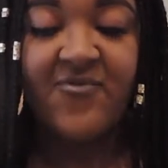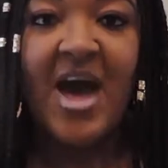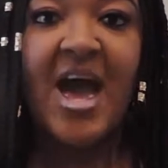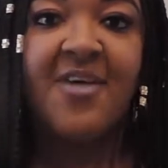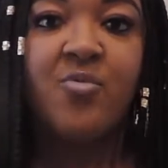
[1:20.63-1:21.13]

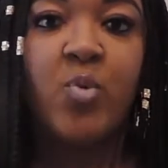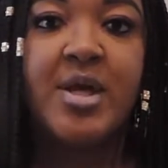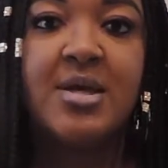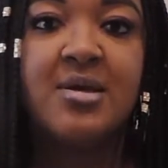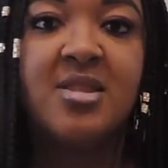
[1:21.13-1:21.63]
5
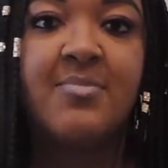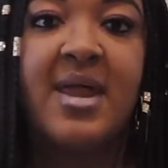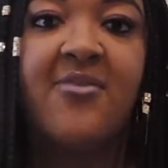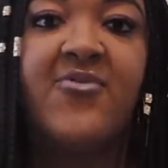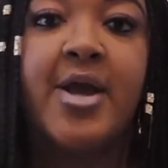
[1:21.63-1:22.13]
wings, but
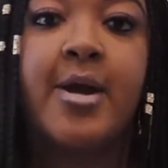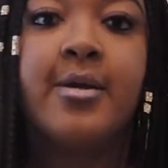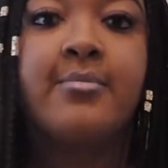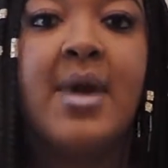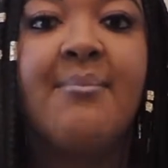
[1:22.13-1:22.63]
I
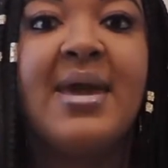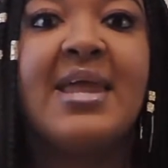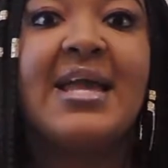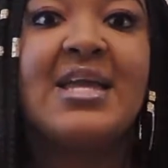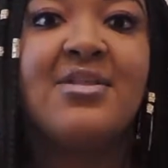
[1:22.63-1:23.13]
figured I may
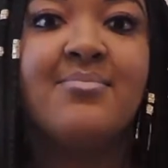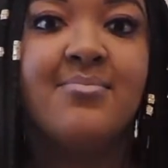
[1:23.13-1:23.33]
not eat